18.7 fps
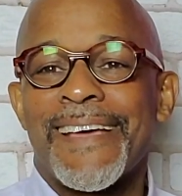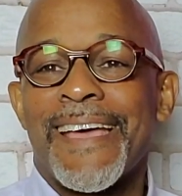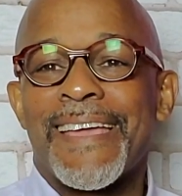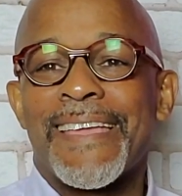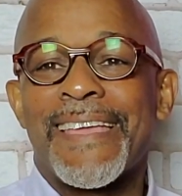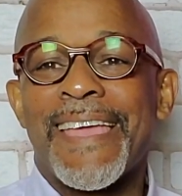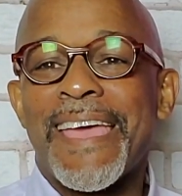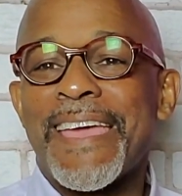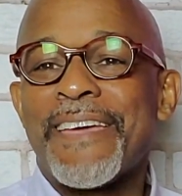
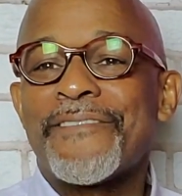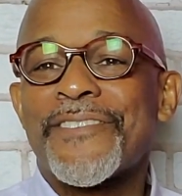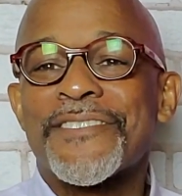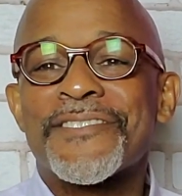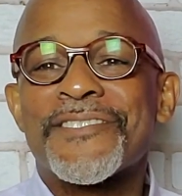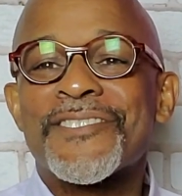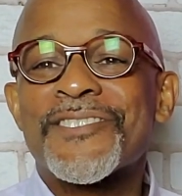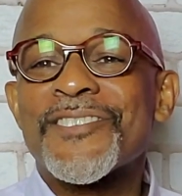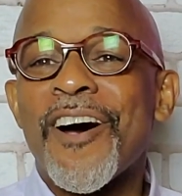gave
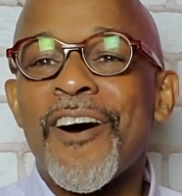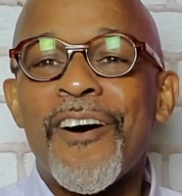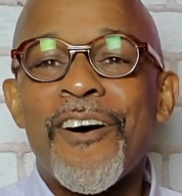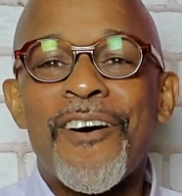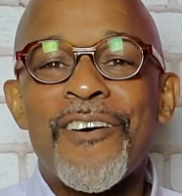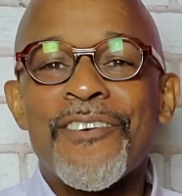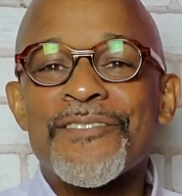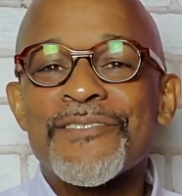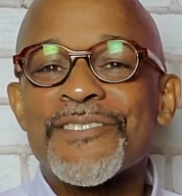us
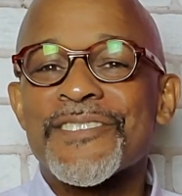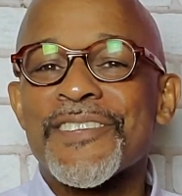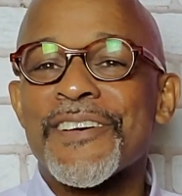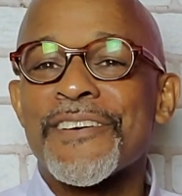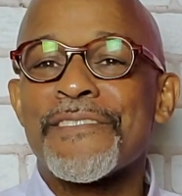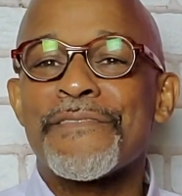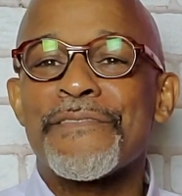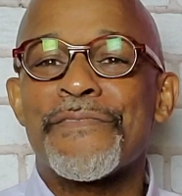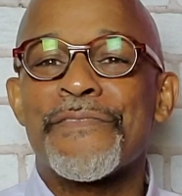songs
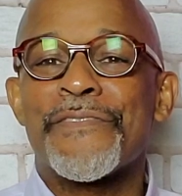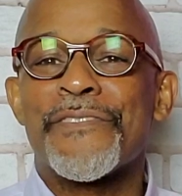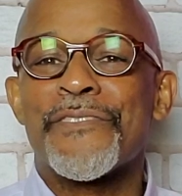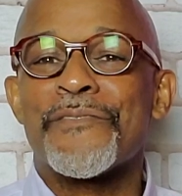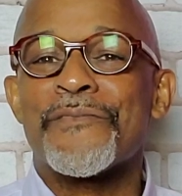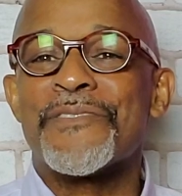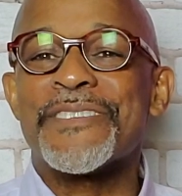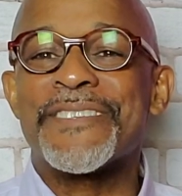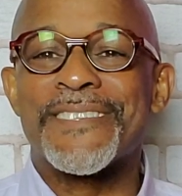of
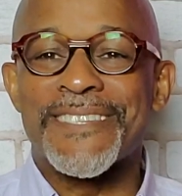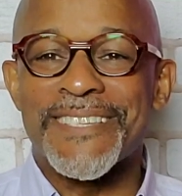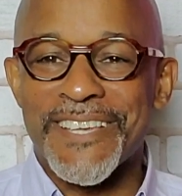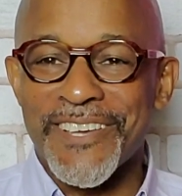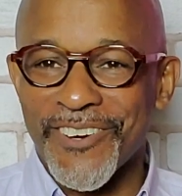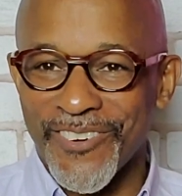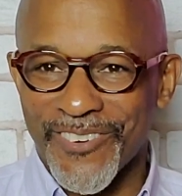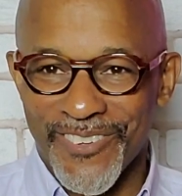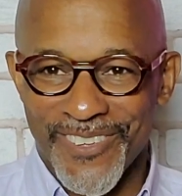
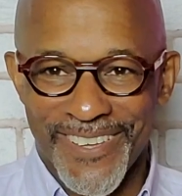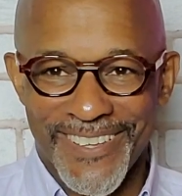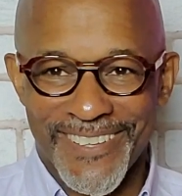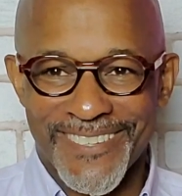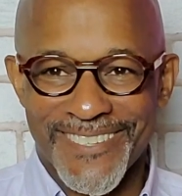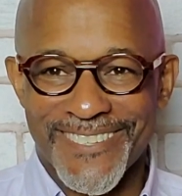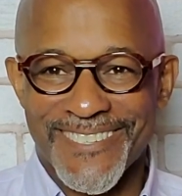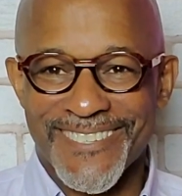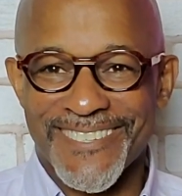
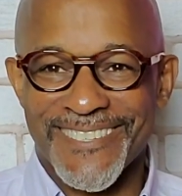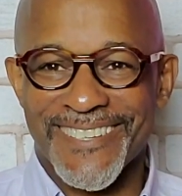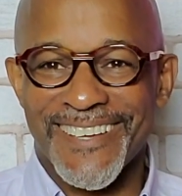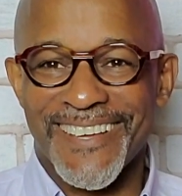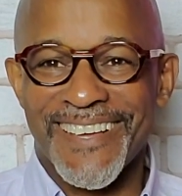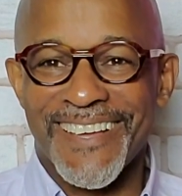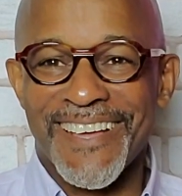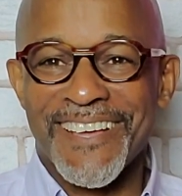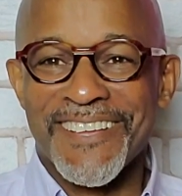resilience,
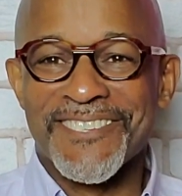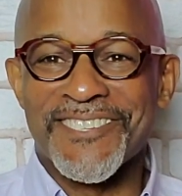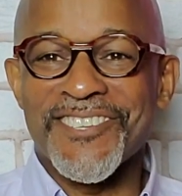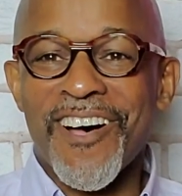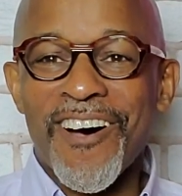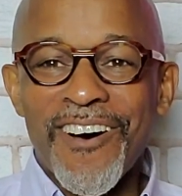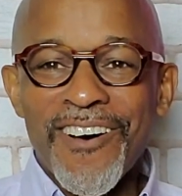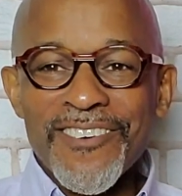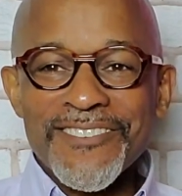
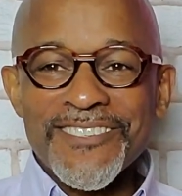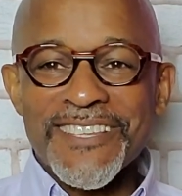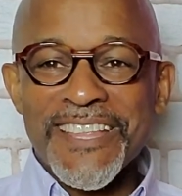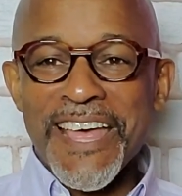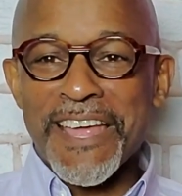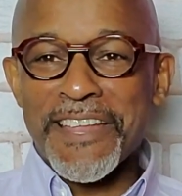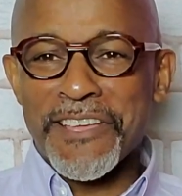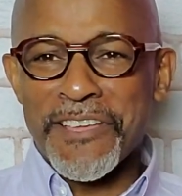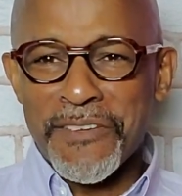songs
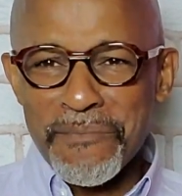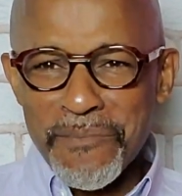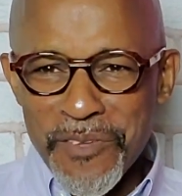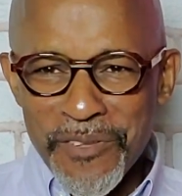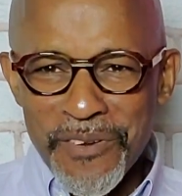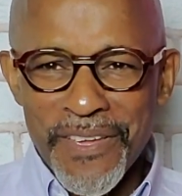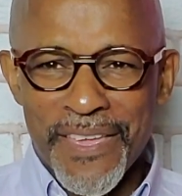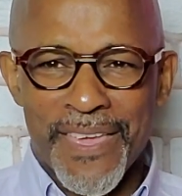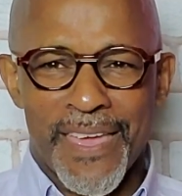that
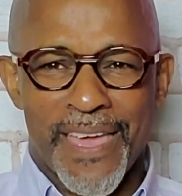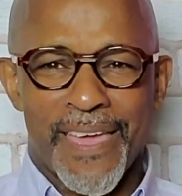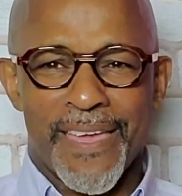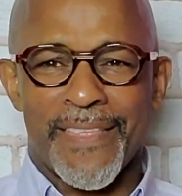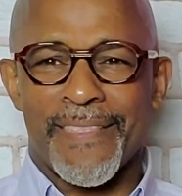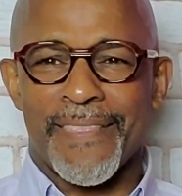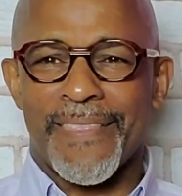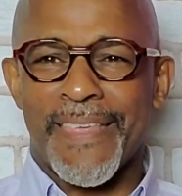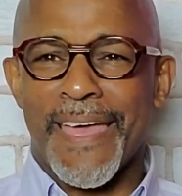
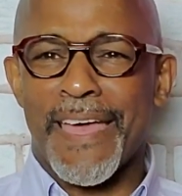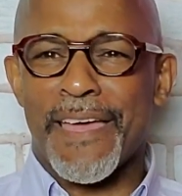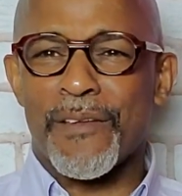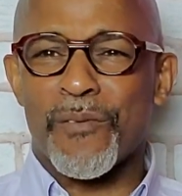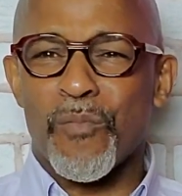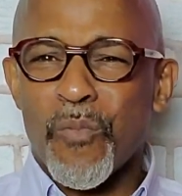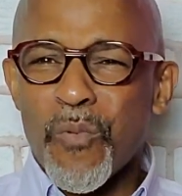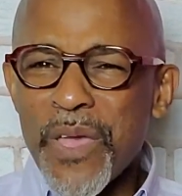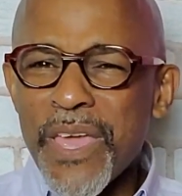communicate
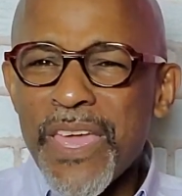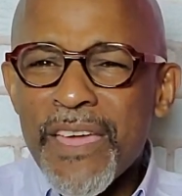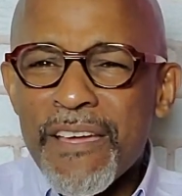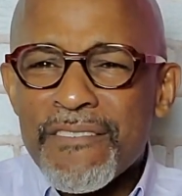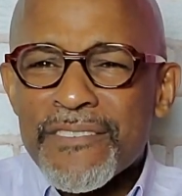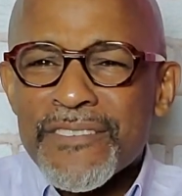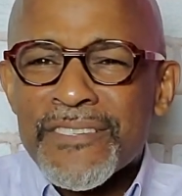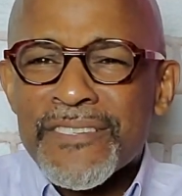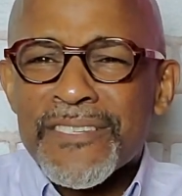that we
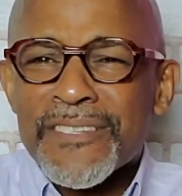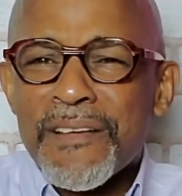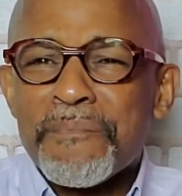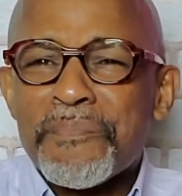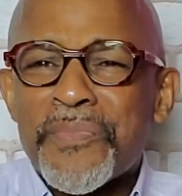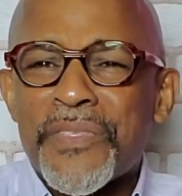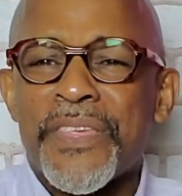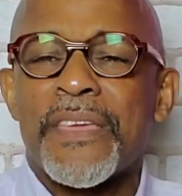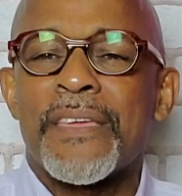are
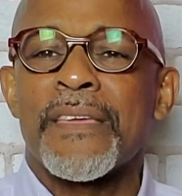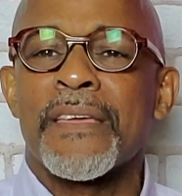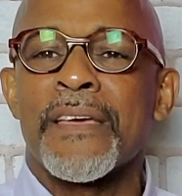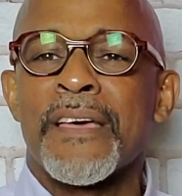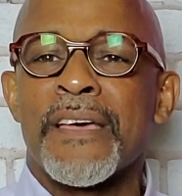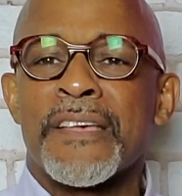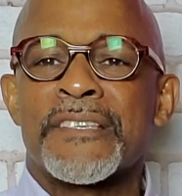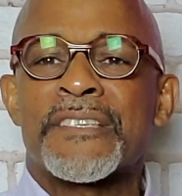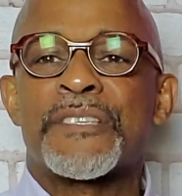something
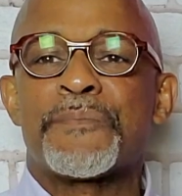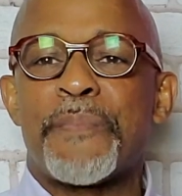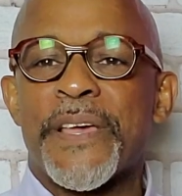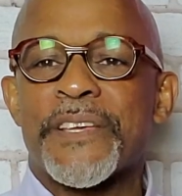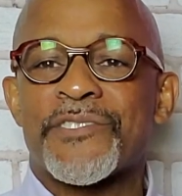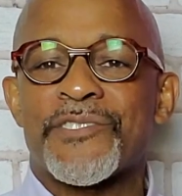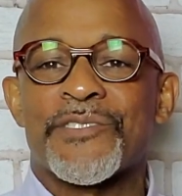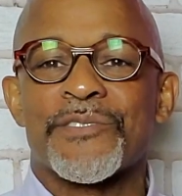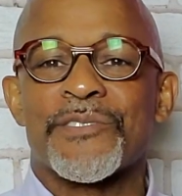
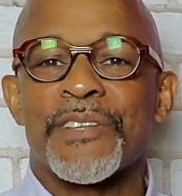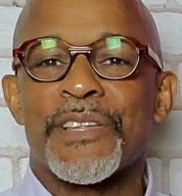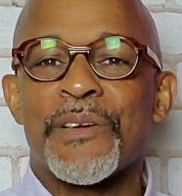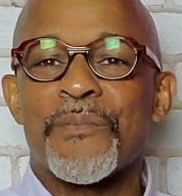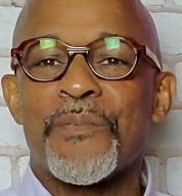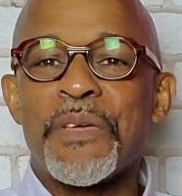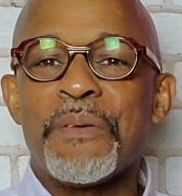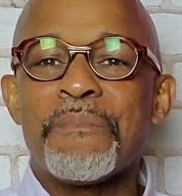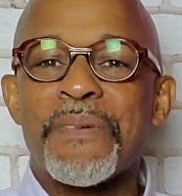special
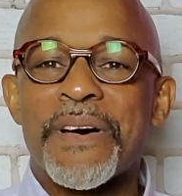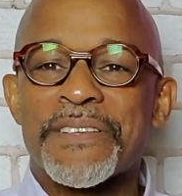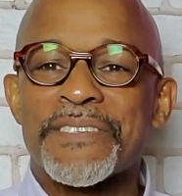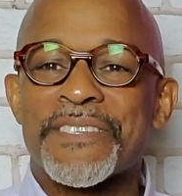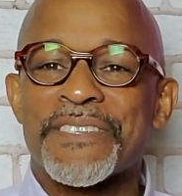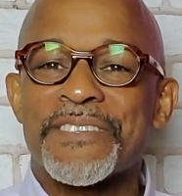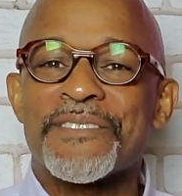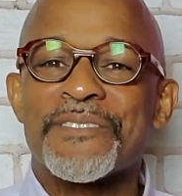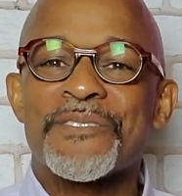and we
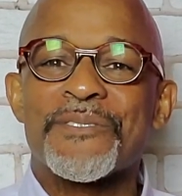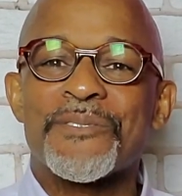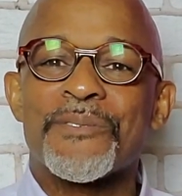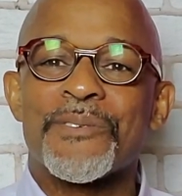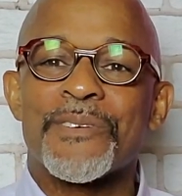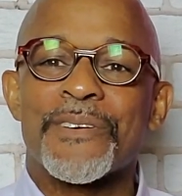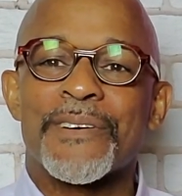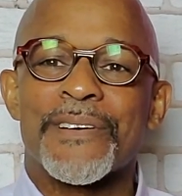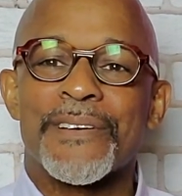must
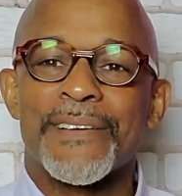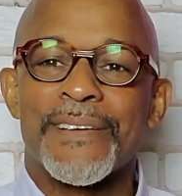endure.